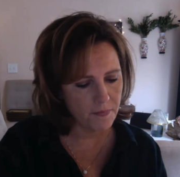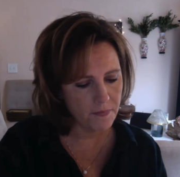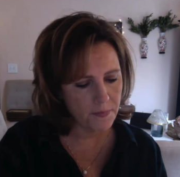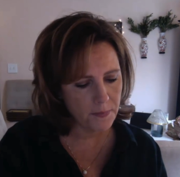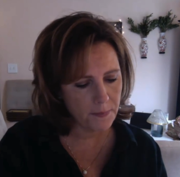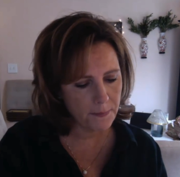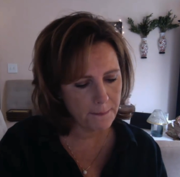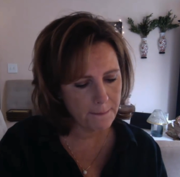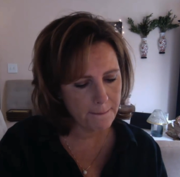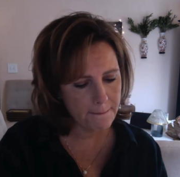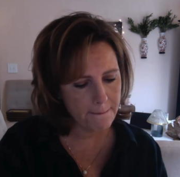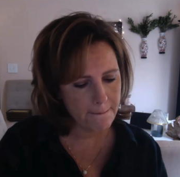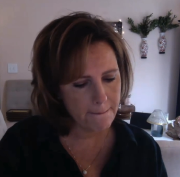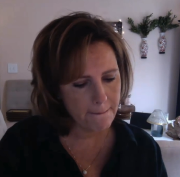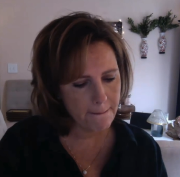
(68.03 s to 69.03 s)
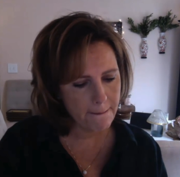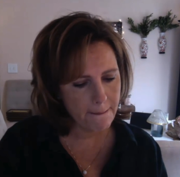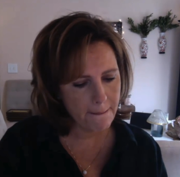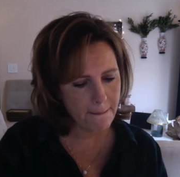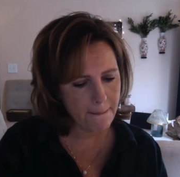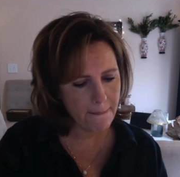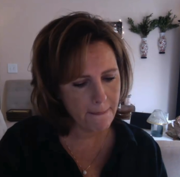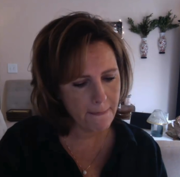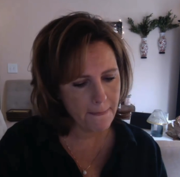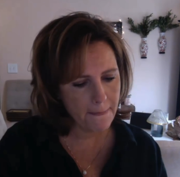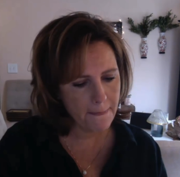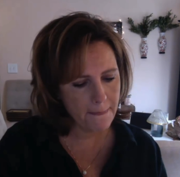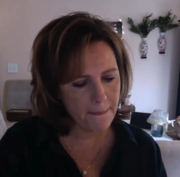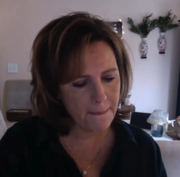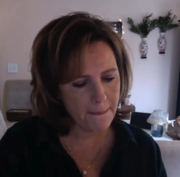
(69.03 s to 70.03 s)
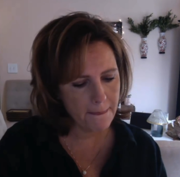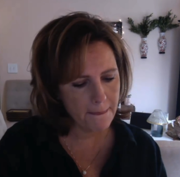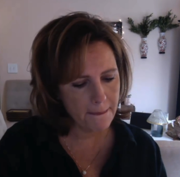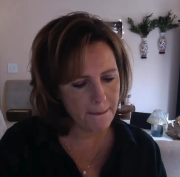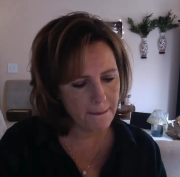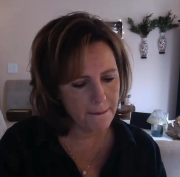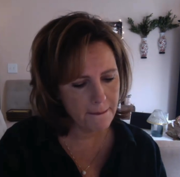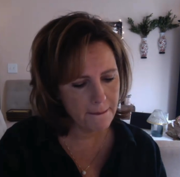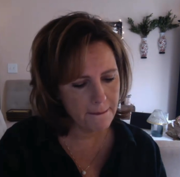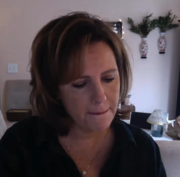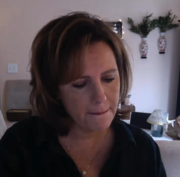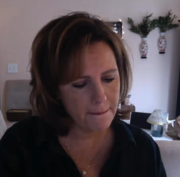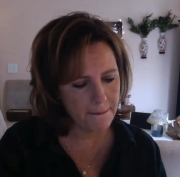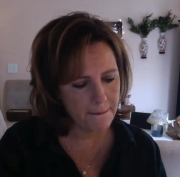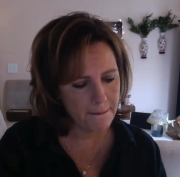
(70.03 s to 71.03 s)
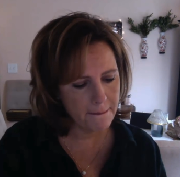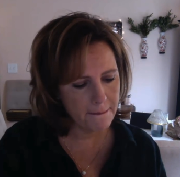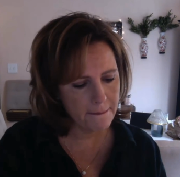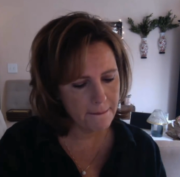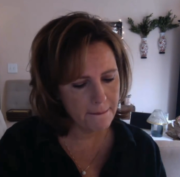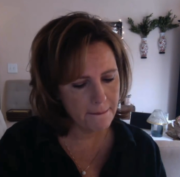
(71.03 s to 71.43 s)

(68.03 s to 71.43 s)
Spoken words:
[no speech]